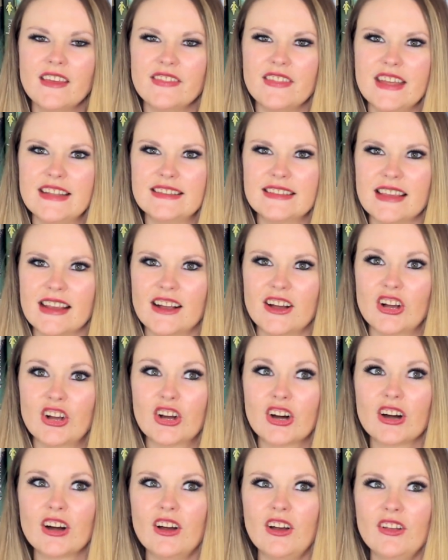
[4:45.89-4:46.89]
it's like a
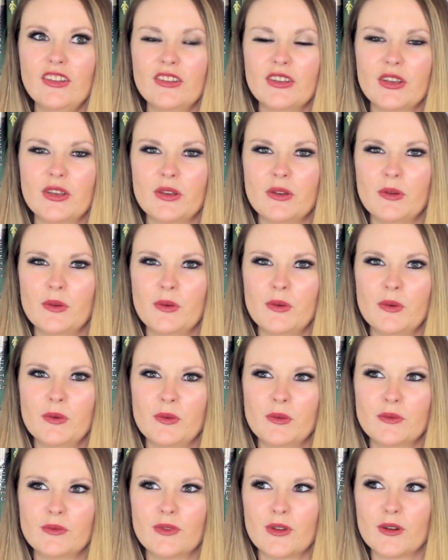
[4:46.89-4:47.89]
girl
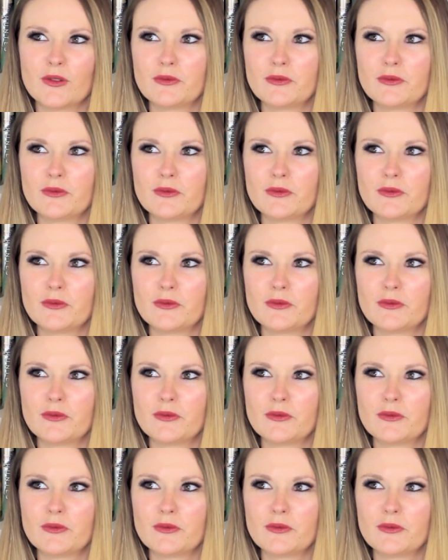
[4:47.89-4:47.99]
who